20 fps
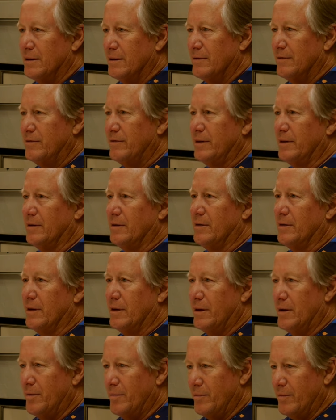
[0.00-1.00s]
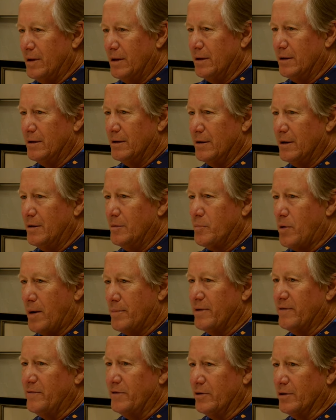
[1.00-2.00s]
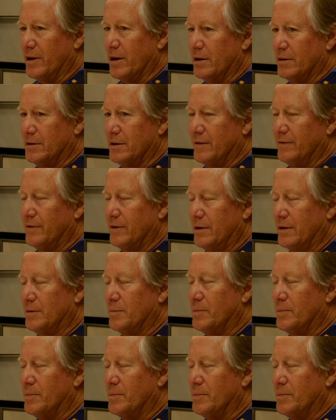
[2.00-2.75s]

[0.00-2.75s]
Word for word: feel, and you probably feel guilty if you don't